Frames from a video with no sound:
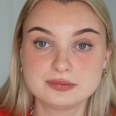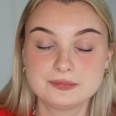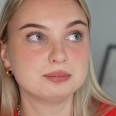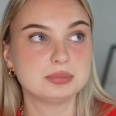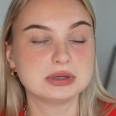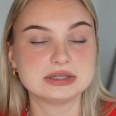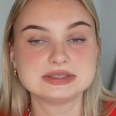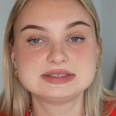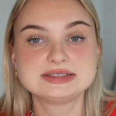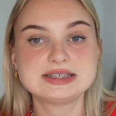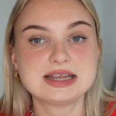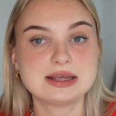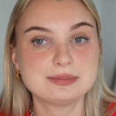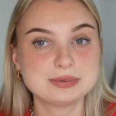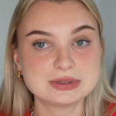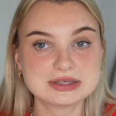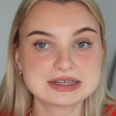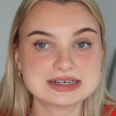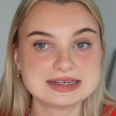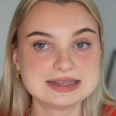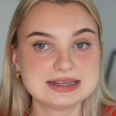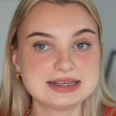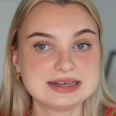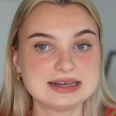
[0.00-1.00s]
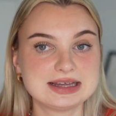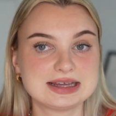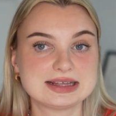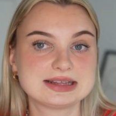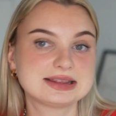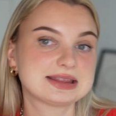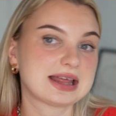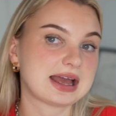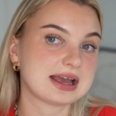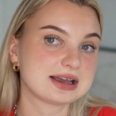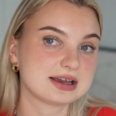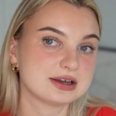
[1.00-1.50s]
But typically
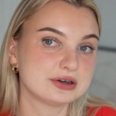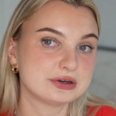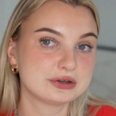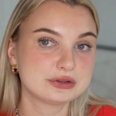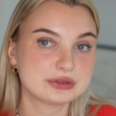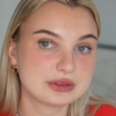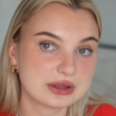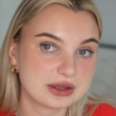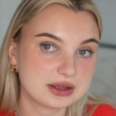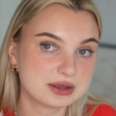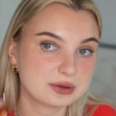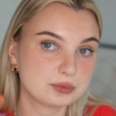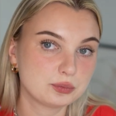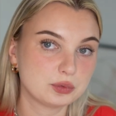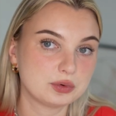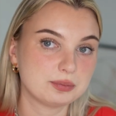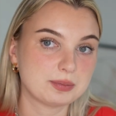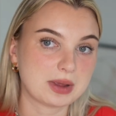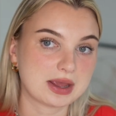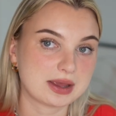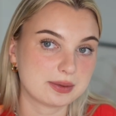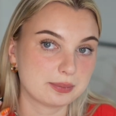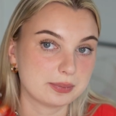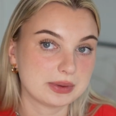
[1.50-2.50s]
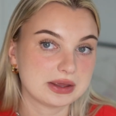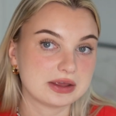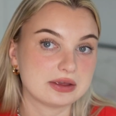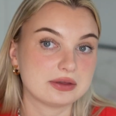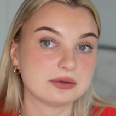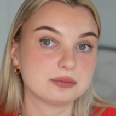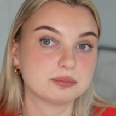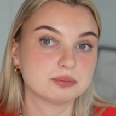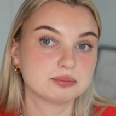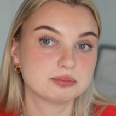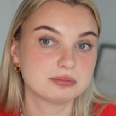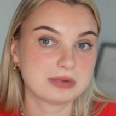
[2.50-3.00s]
like that kind of thing would make
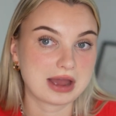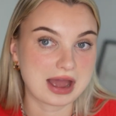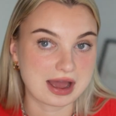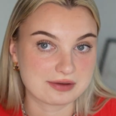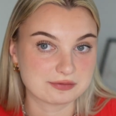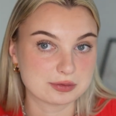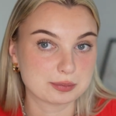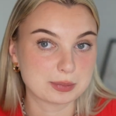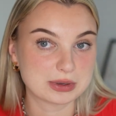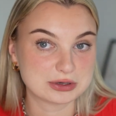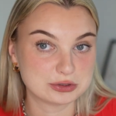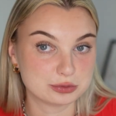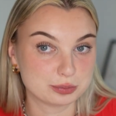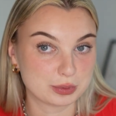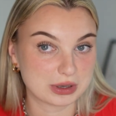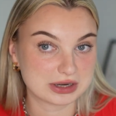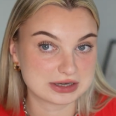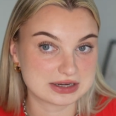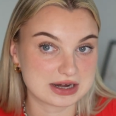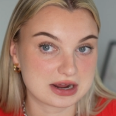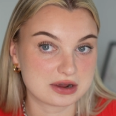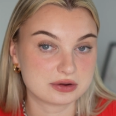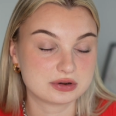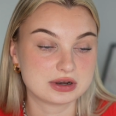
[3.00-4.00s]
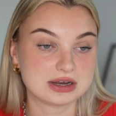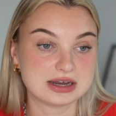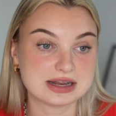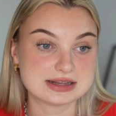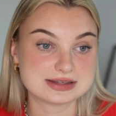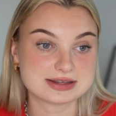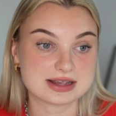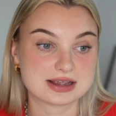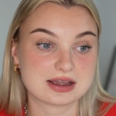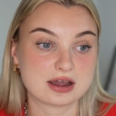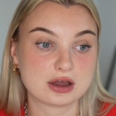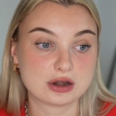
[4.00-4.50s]
me have a mental breakdown
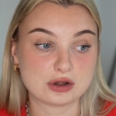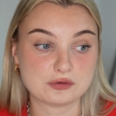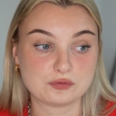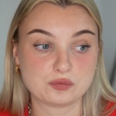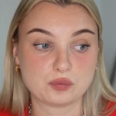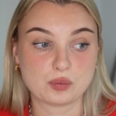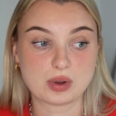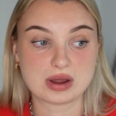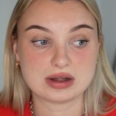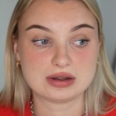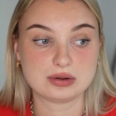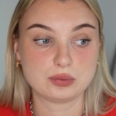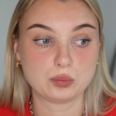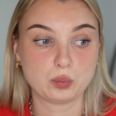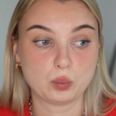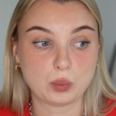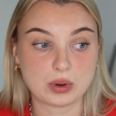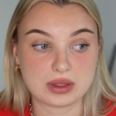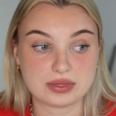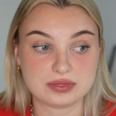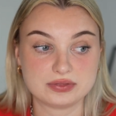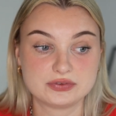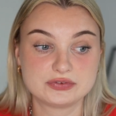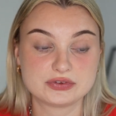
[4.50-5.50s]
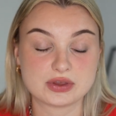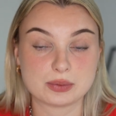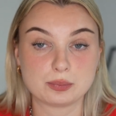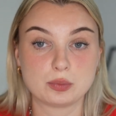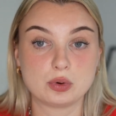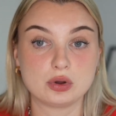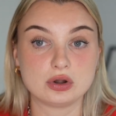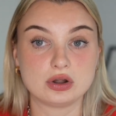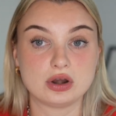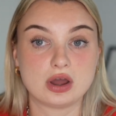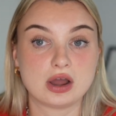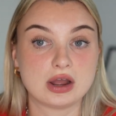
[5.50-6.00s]
unless I kind of went with
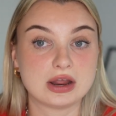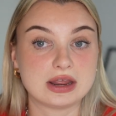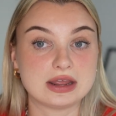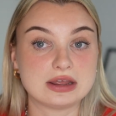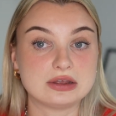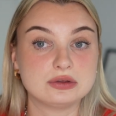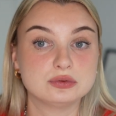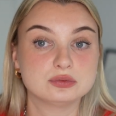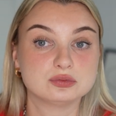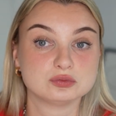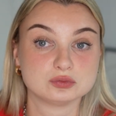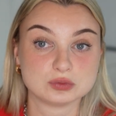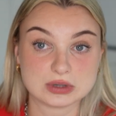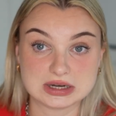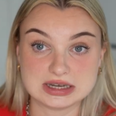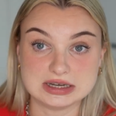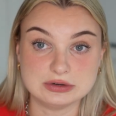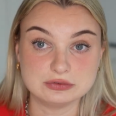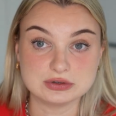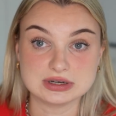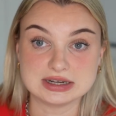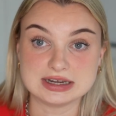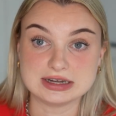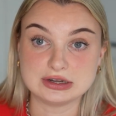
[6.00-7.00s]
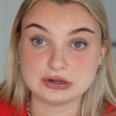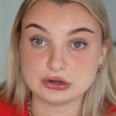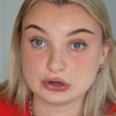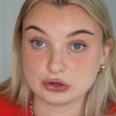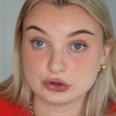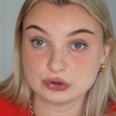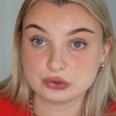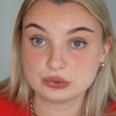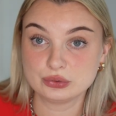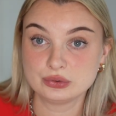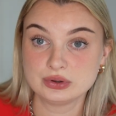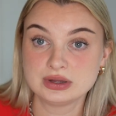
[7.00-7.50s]
someone I really, really
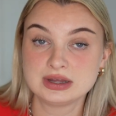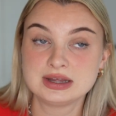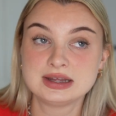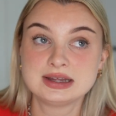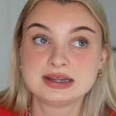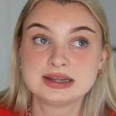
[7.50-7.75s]
knew.